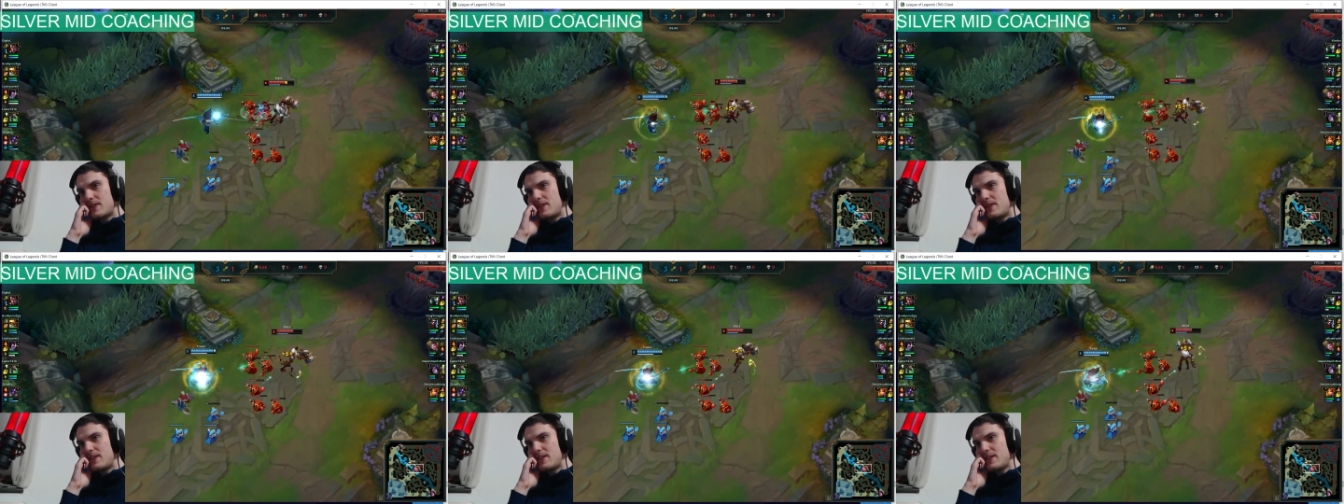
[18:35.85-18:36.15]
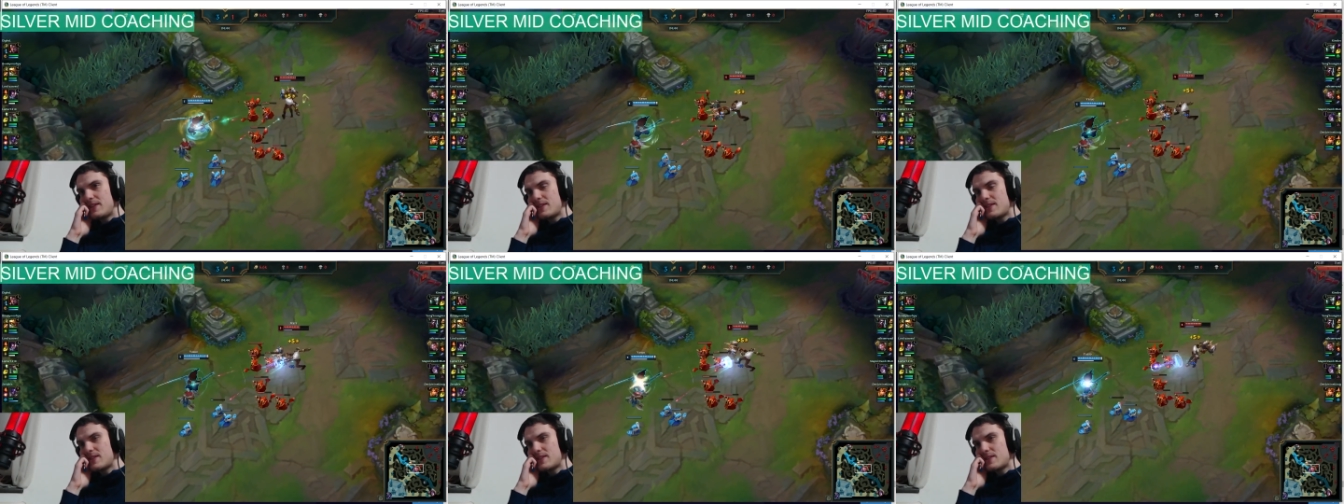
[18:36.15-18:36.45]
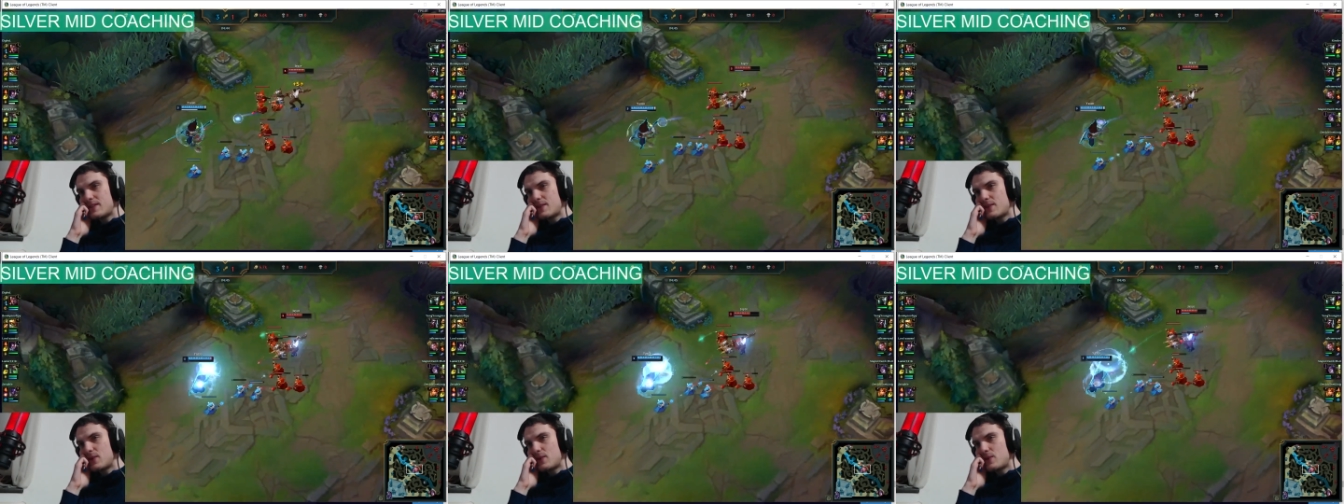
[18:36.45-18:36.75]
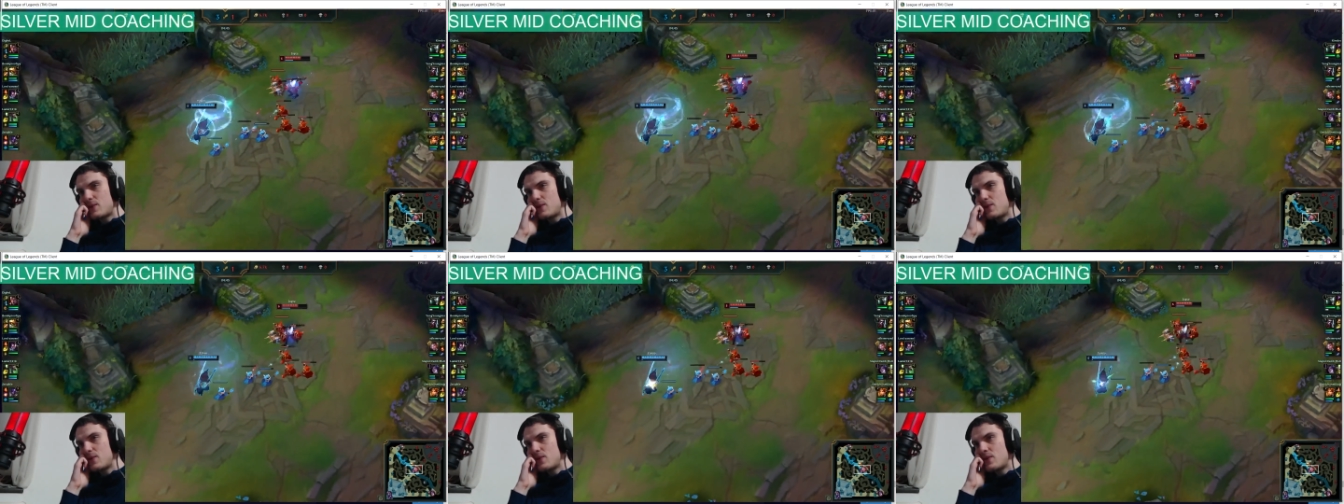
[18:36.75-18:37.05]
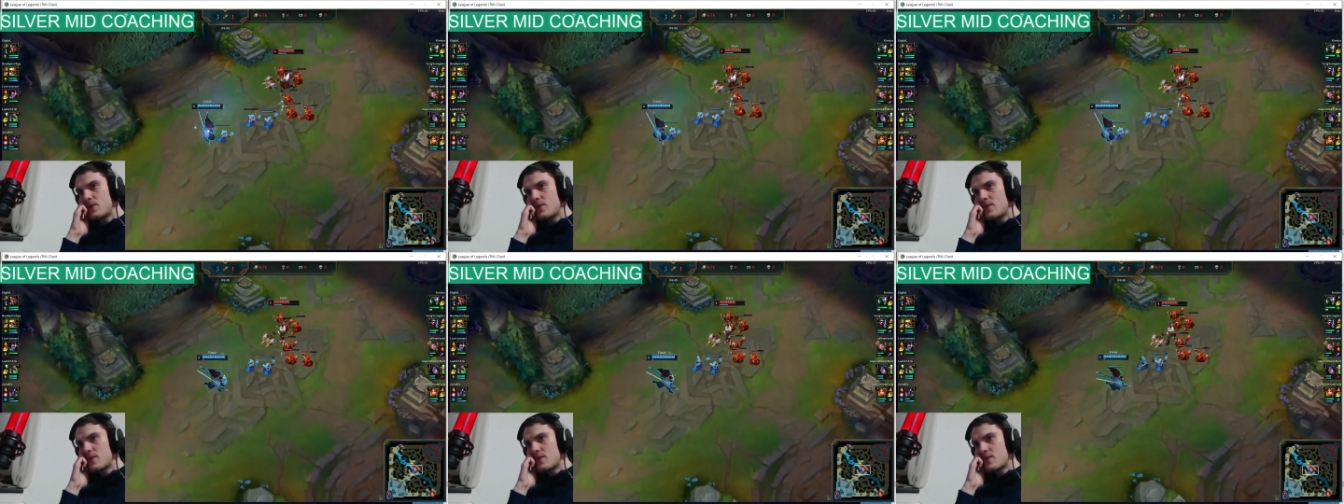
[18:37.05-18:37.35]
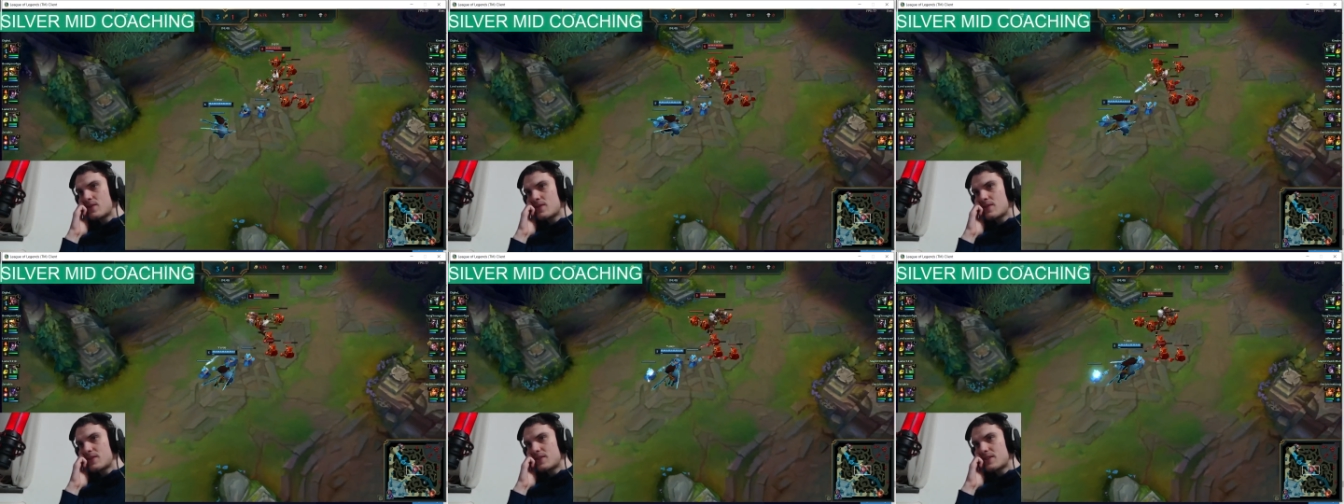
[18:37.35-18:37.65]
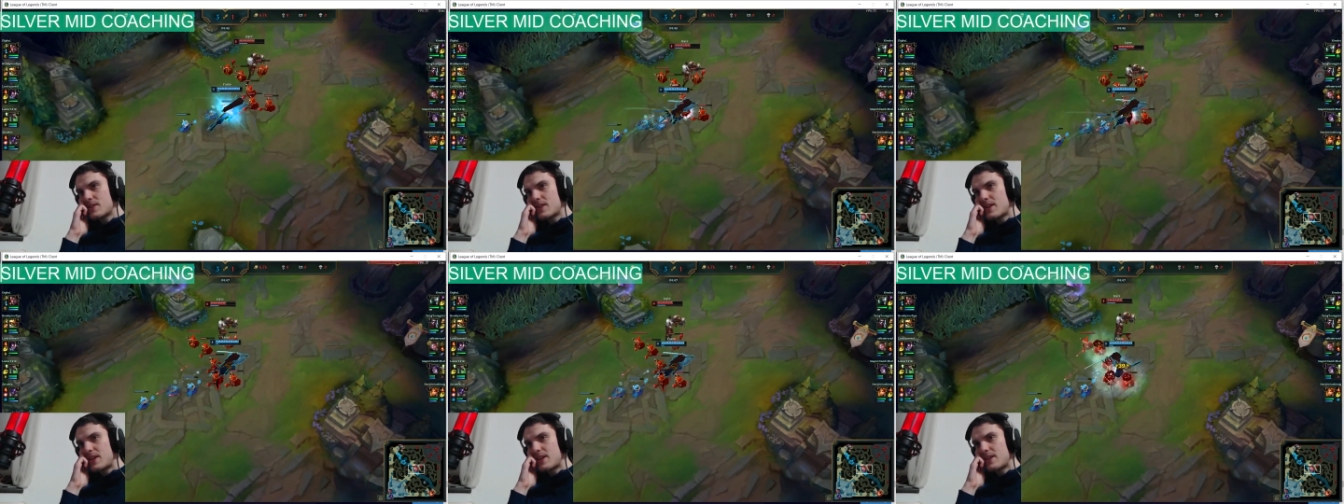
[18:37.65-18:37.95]
this Q
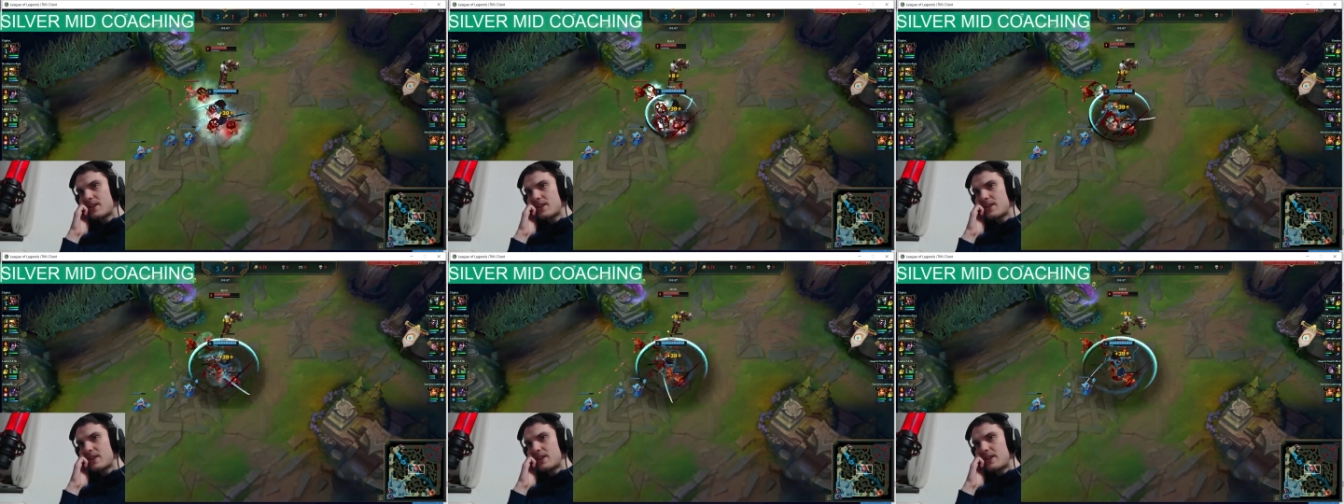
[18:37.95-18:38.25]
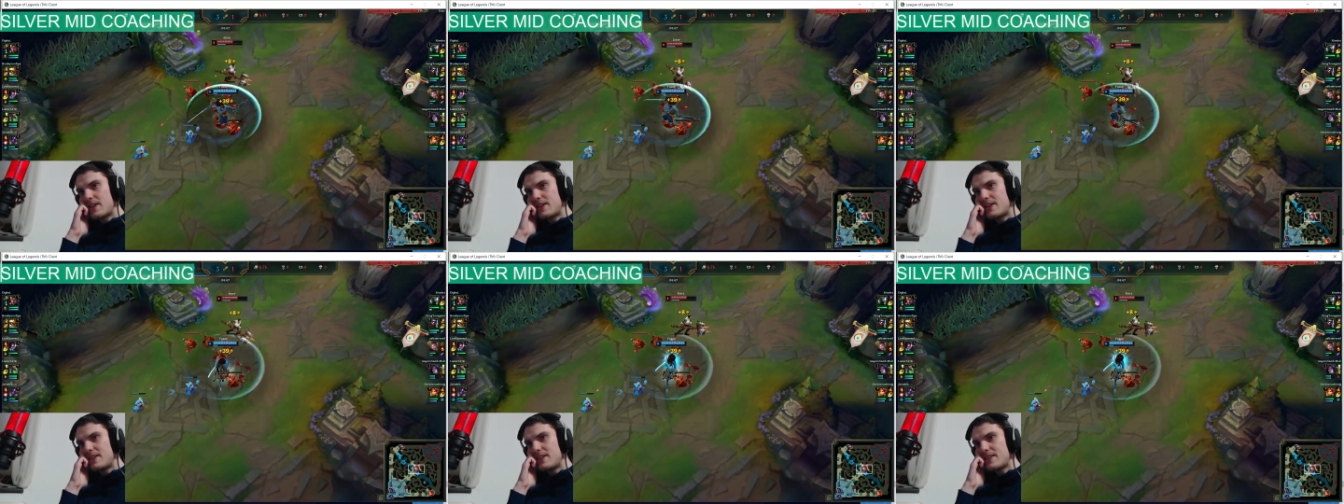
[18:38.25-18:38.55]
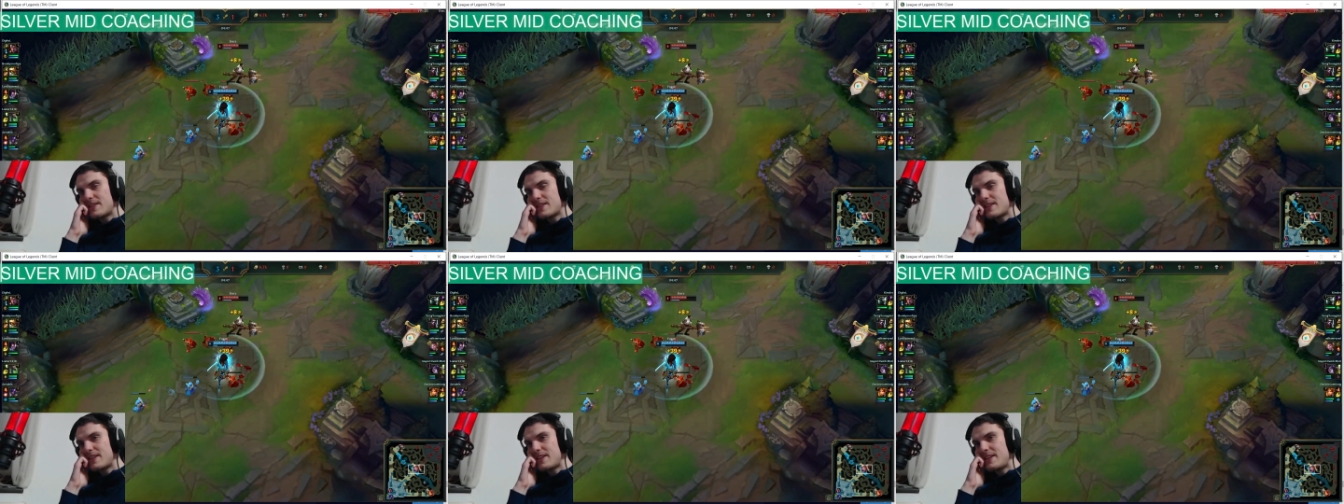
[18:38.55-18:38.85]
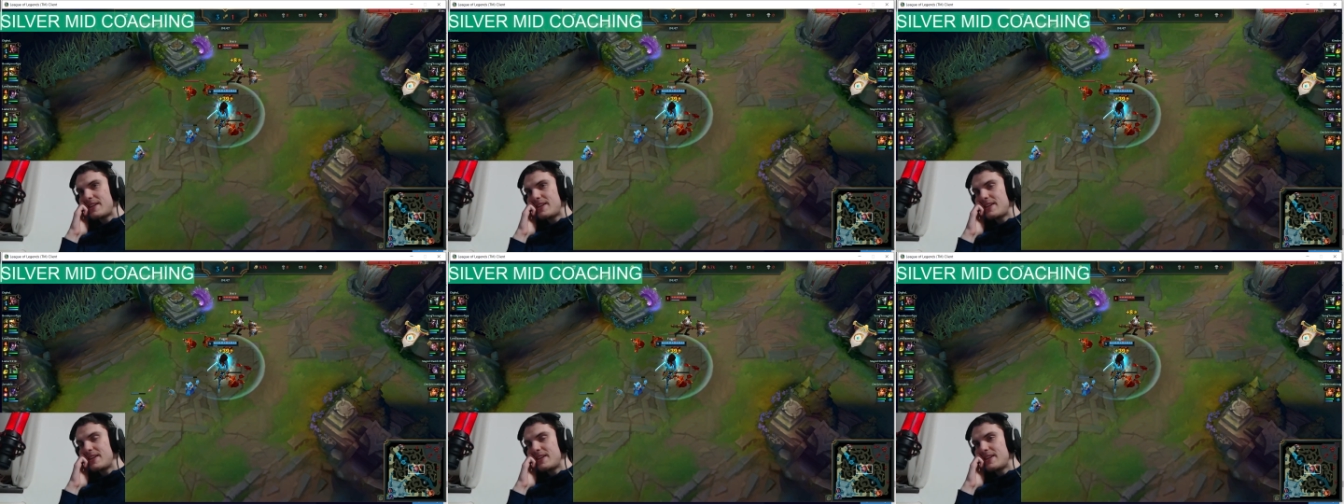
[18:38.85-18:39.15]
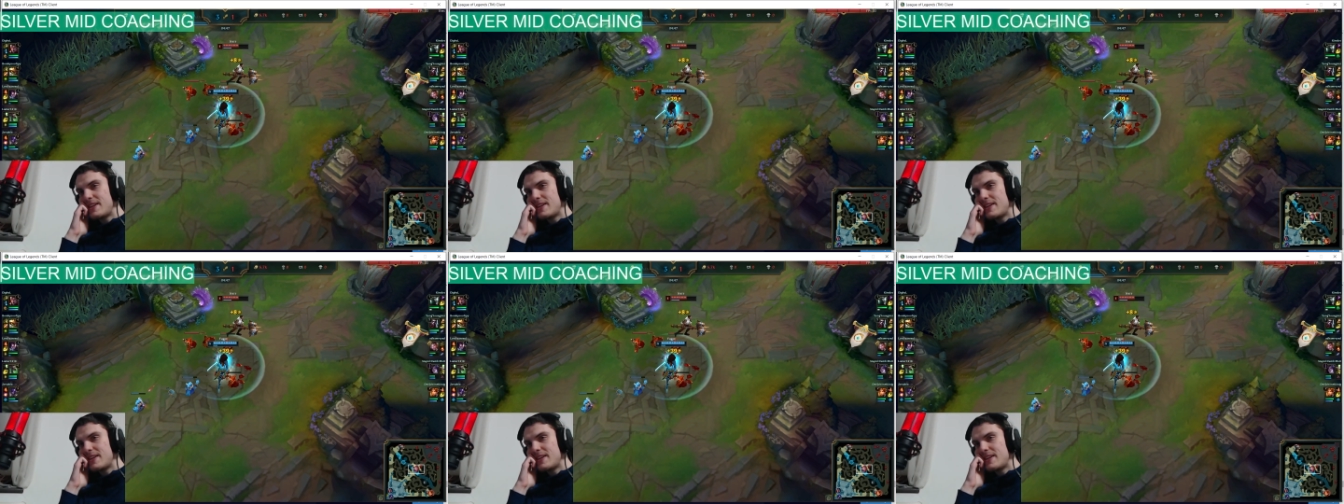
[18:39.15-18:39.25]
is kinda, and this E.